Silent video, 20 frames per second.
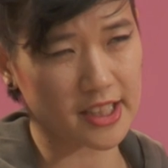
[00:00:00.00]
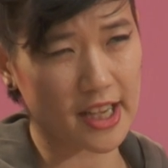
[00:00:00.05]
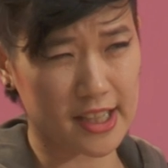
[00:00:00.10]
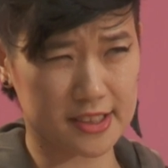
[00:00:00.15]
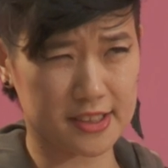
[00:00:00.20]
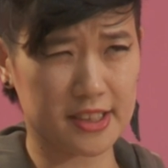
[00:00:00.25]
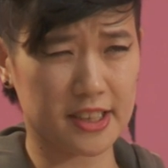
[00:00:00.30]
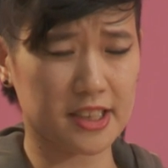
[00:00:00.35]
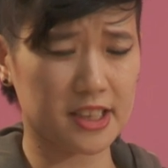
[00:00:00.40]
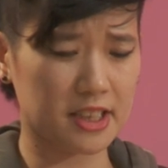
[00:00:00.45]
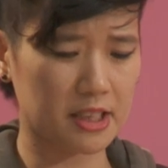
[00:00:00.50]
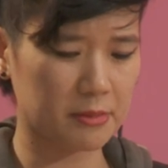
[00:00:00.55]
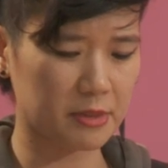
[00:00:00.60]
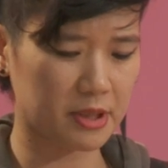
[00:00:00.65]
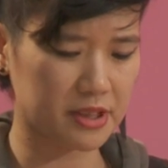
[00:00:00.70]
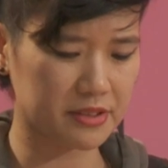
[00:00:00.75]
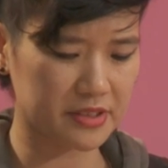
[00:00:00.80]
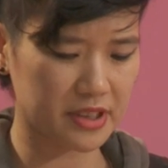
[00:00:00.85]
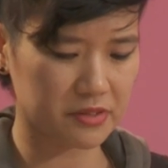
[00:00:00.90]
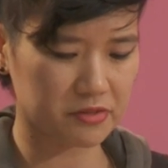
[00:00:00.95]
essay that I'm going
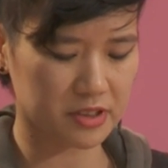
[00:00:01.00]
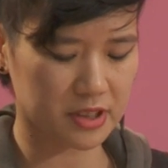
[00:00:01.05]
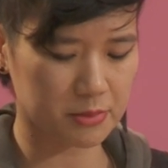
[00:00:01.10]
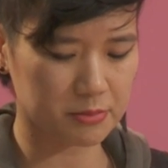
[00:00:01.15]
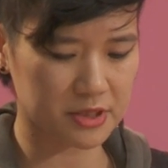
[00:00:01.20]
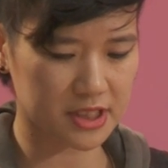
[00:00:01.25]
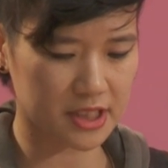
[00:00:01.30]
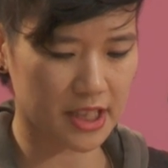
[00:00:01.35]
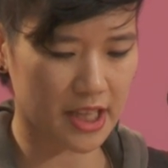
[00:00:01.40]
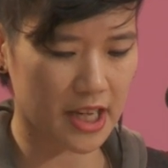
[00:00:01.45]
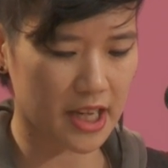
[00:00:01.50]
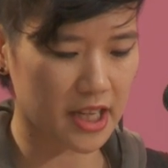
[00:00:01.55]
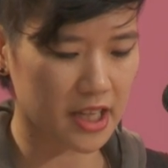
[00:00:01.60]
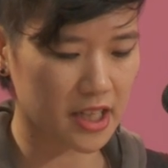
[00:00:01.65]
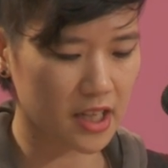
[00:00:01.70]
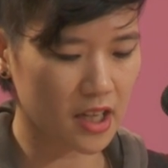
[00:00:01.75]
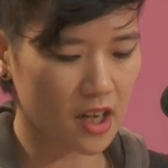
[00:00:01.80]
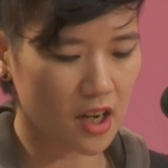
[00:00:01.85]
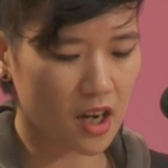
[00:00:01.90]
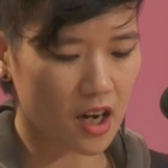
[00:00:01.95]
to read from today
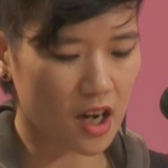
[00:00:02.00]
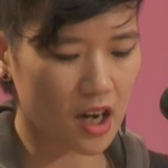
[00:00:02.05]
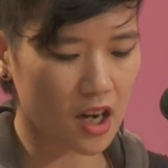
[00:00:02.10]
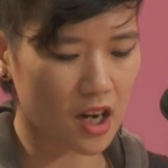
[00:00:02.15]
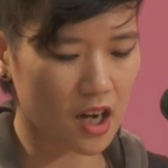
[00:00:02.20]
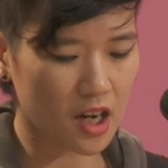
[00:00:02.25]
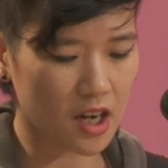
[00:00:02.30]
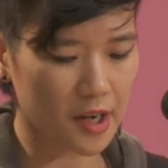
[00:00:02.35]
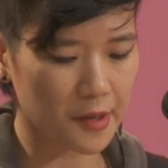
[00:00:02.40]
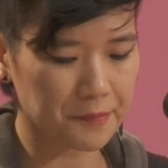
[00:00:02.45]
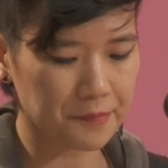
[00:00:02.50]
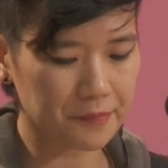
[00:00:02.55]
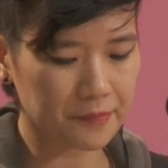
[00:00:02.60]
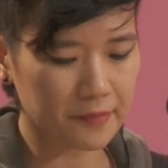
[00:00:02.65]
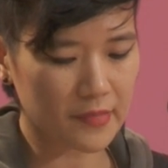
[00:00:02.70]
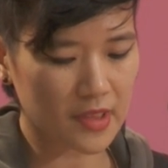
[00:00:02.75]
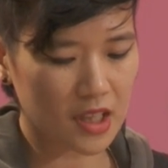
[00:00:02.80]
um,